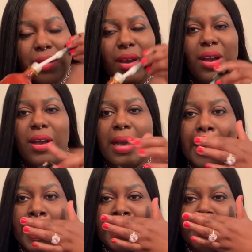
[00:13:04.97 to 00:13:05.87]
Oh,
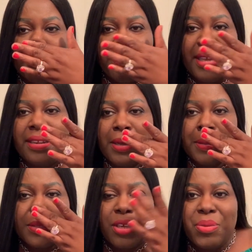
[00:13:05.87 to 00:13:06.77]
I got some on my
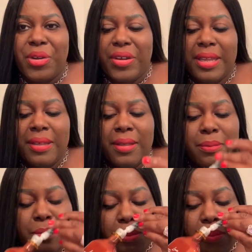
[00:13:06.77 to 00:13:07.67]
nose. Don't worry.
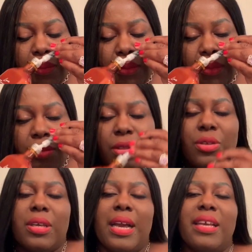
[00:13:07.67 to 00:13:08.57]

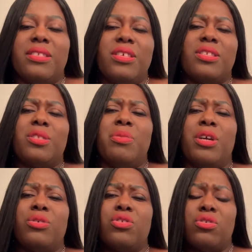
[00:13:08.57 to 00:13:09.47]
You guys, this
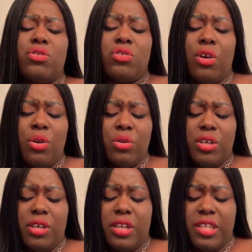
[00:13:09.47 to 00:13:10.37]
smells so
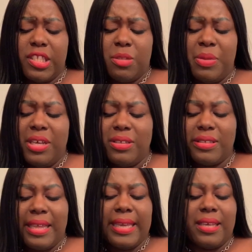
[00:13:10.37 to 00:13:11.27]
good. It smells
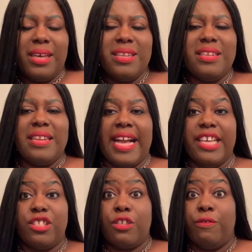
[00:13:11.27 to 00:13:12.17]
like a
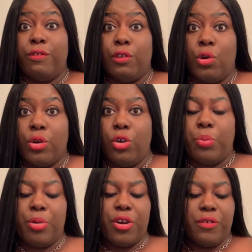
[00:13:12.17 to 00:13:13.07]
nice floral
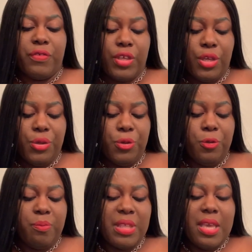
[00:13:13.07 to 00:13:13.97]

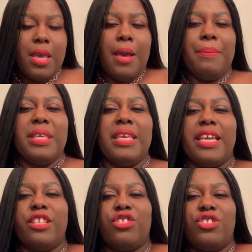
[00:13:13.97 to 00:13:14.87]
perfume, but
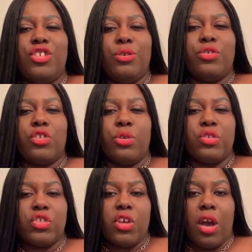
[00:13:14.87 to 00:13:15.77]
yet it's still so
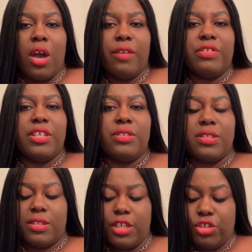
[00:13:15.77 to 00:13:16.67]
soft and
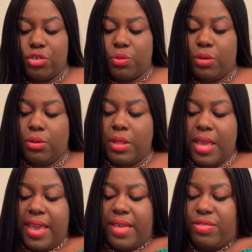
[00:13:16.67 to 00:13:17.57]
sensual.
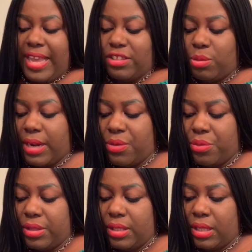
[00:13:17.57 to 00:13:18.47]
And that's what I
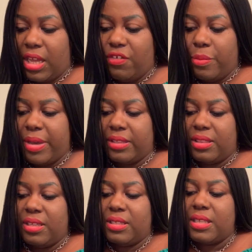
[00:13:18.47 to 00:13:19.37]
really love about
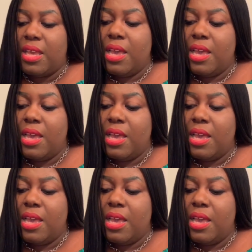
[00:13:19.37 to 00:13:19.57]
this.